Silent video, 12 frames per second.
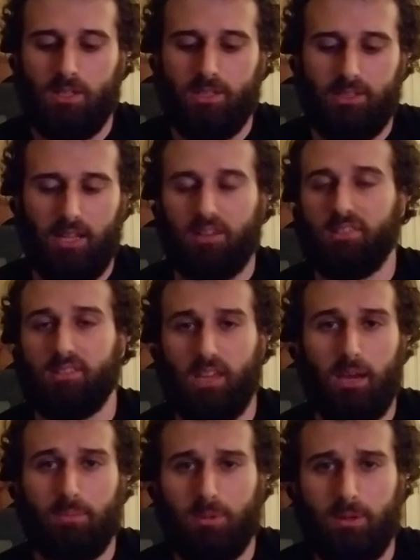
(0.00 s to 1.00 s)
next
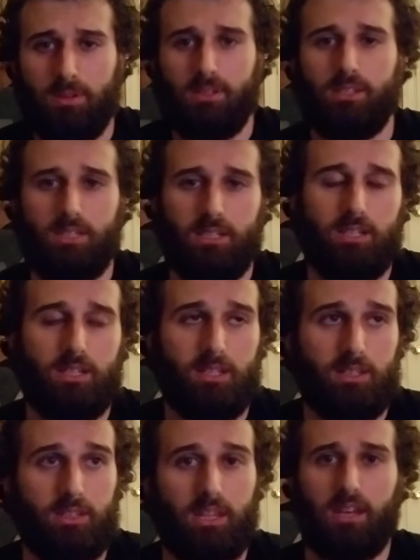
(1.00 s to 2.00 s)
step
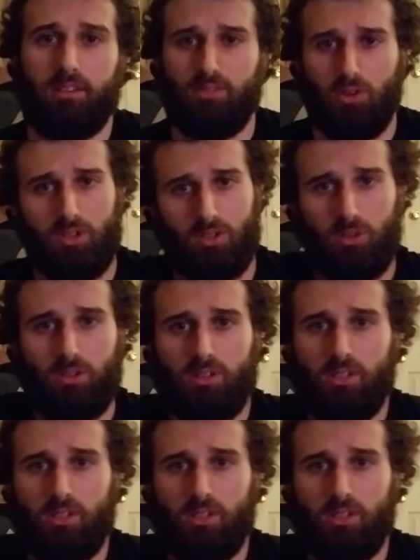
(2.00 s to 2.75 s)
in getting vertical.